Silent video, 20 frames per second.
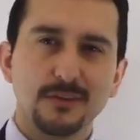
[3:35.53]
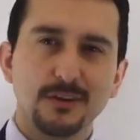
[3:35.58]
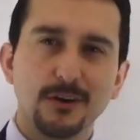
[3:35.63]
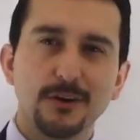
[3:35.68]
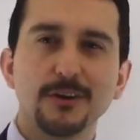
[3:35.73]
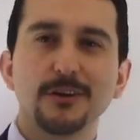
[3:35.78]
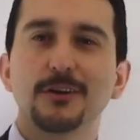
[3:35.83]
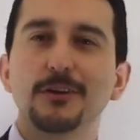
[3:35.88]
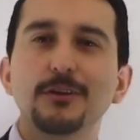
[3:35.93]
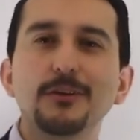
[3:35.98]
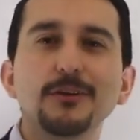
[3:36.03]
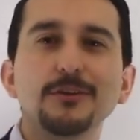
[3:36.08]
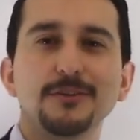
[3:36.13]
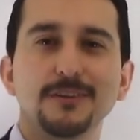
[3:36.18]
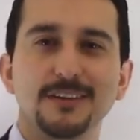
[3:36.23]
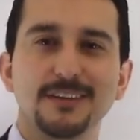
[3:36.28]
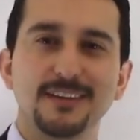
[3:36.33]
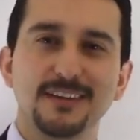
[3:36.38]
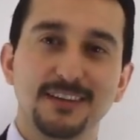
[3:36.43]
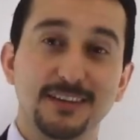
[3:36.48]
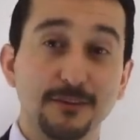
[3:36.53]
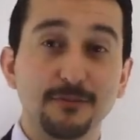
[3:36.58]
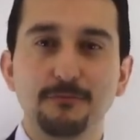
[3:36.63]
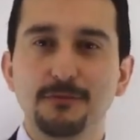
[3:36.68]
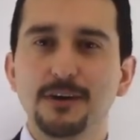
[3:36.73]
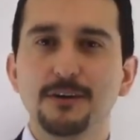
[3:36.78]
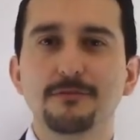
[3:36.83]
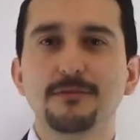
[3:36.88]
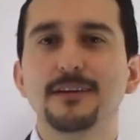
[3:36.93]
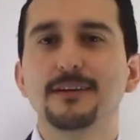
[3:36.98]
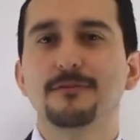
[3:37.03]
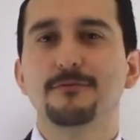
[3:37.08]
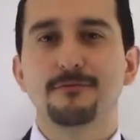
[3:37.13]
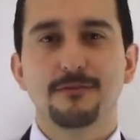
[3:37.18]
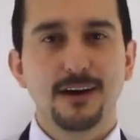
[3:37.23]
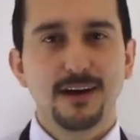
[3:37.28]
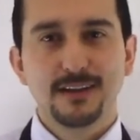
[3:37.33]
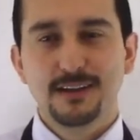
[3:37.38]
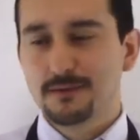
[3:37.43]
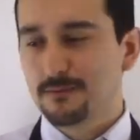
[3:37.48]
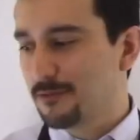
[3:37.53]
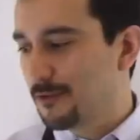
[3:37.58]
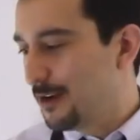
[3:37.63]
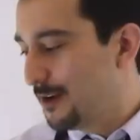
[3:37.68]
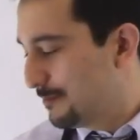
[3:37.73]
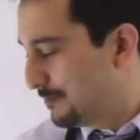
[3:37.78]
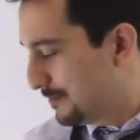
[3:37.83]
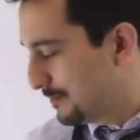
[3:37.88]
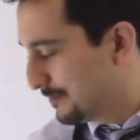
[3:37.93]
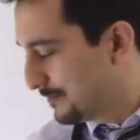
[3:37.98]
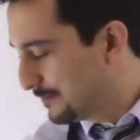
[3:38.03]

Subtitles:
are included in a well-written writing prompt.